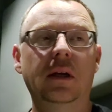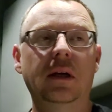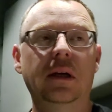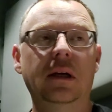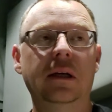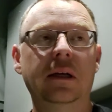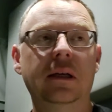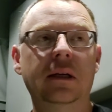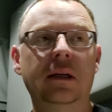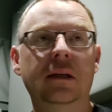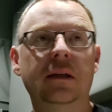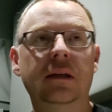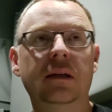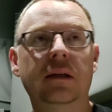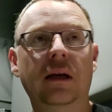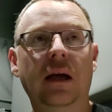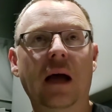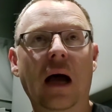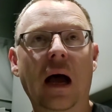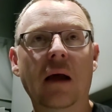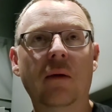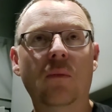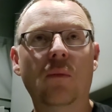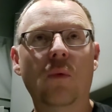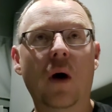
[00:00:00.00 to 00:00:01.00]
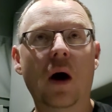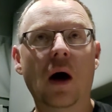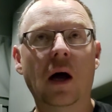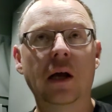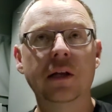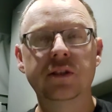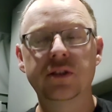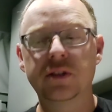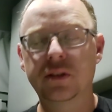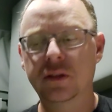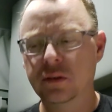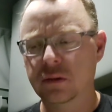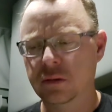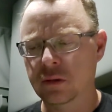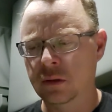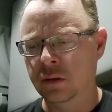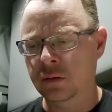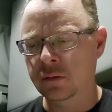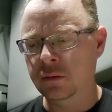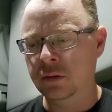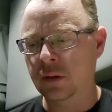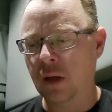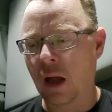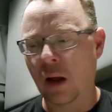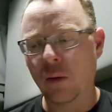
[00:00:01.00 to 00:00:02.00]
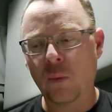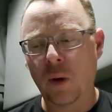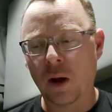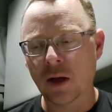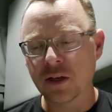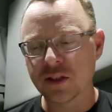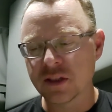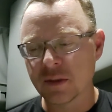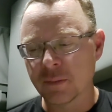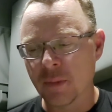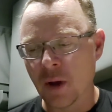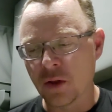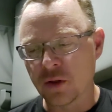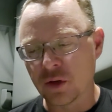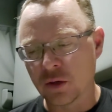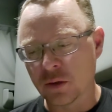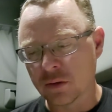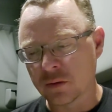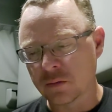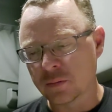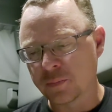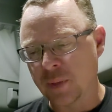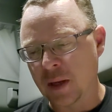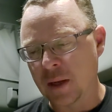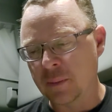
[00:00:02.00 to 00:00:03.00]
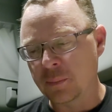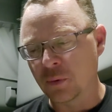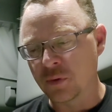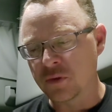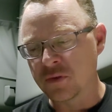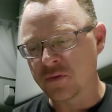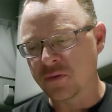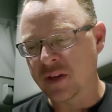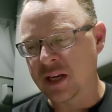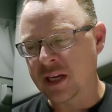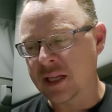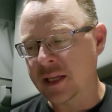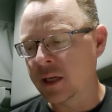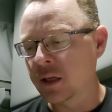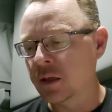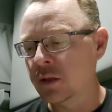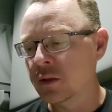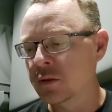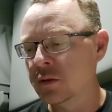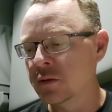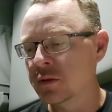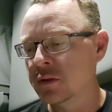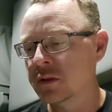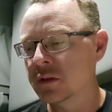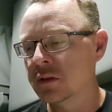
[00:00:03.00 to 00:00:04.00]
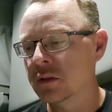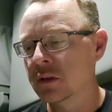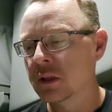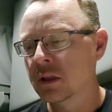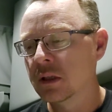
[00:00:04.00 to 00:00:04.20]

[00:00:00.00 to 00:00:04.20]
I watched some other people's videos,